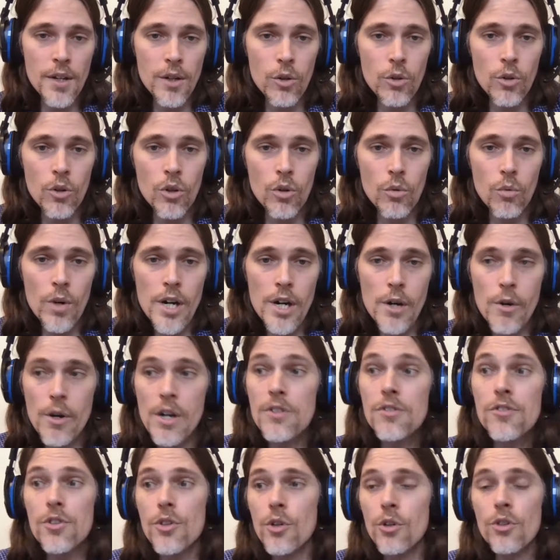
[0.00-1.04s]
Or where
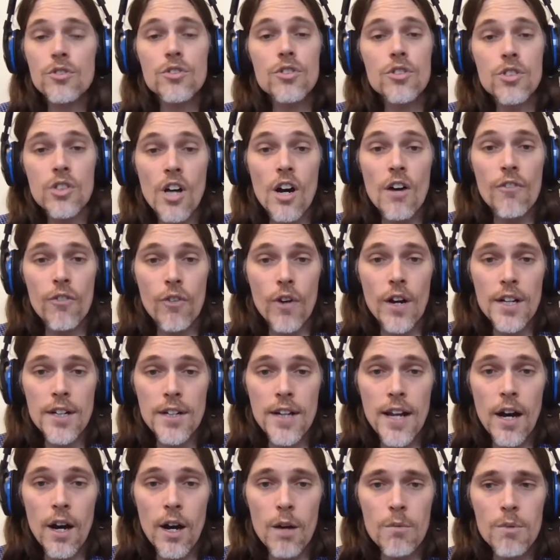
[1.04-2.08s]
is your stuff right
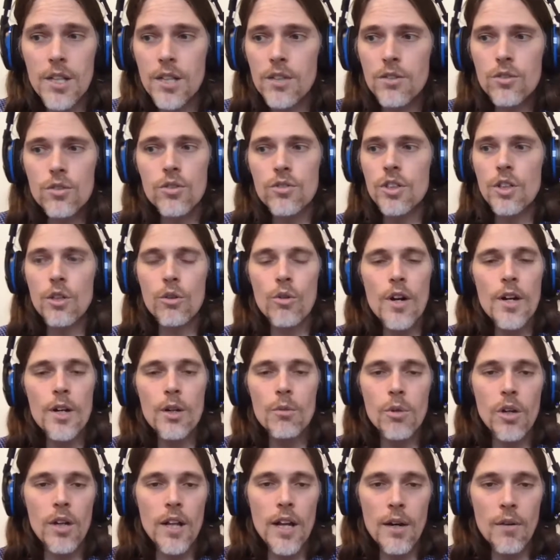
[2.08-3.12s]
now? I mean, it's just
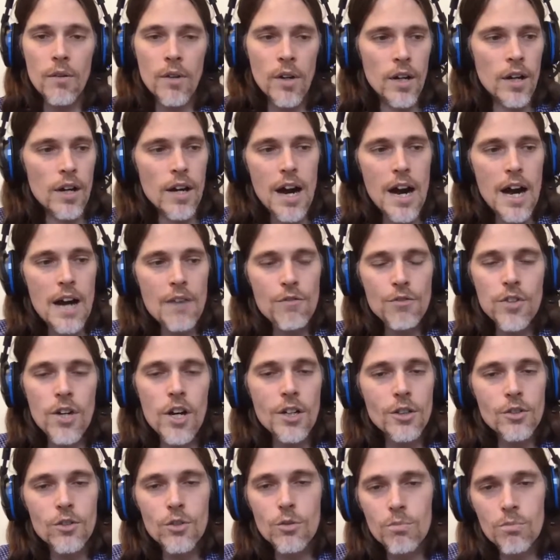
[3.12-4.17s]
incredible mm. how I've
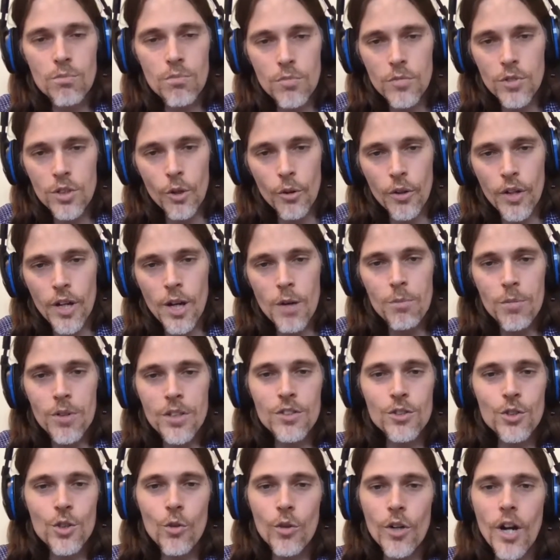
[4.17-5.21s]
talked to, you know, companies
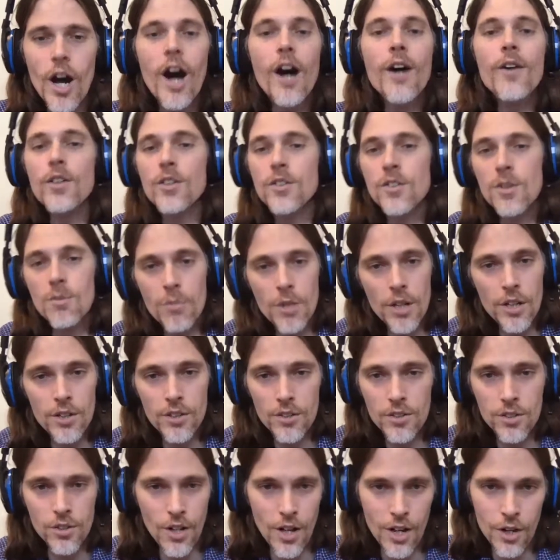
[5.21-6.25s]
doing hundreds of millions
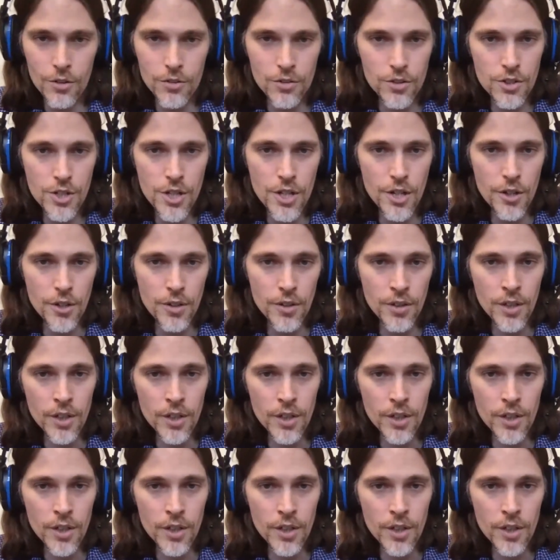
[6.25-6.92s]
of dollars a year